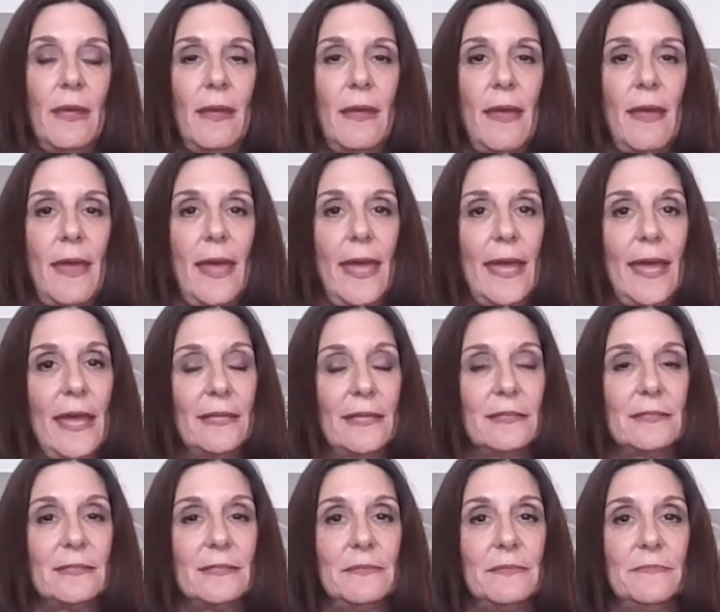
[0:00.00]

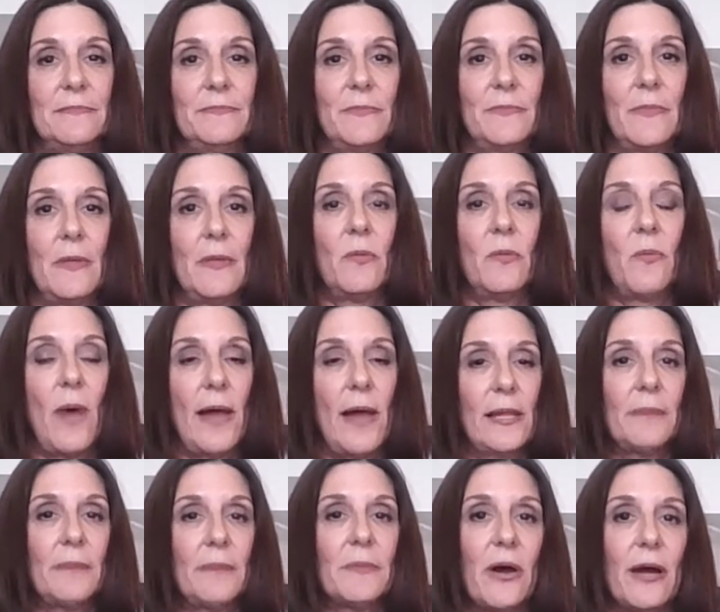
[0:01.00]
And while
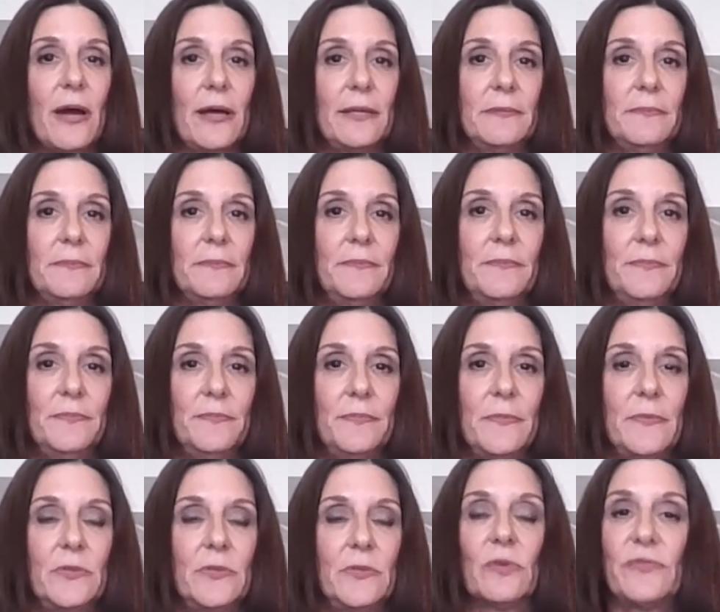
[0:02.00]
I'm gone,
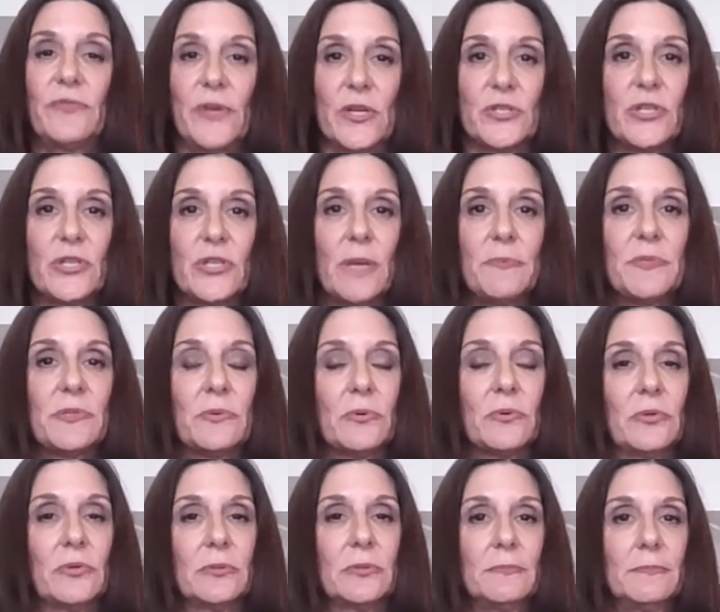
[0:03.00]
you'll finish up
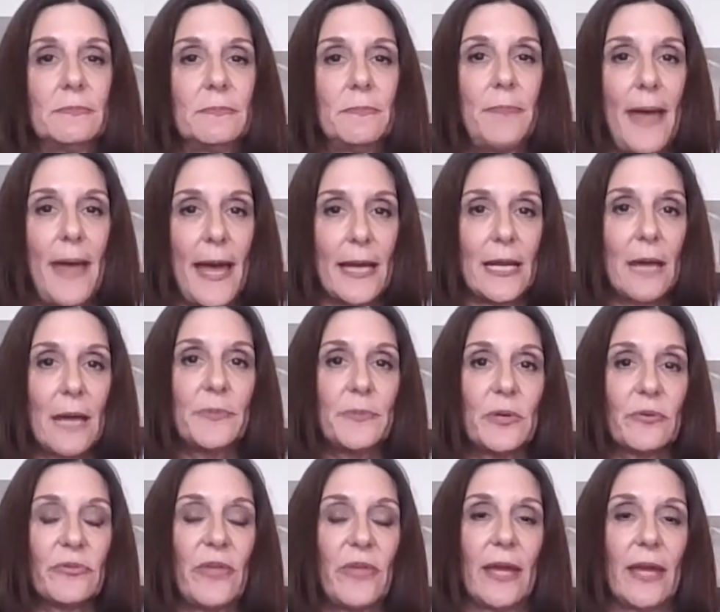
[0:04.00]
school, pack up
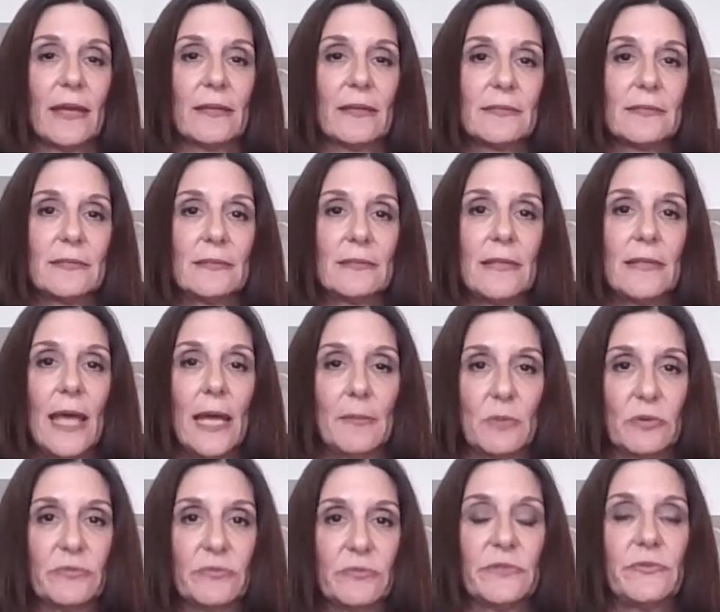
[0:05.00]
your things, and
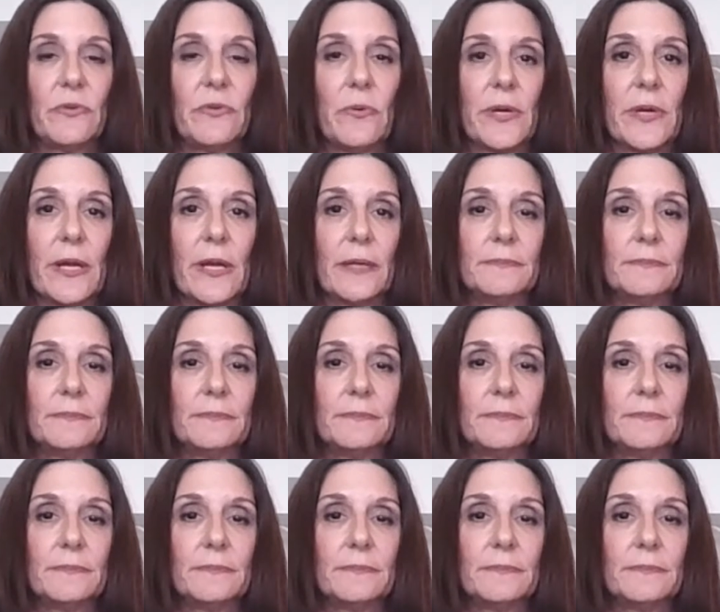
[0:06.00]
move to Florida."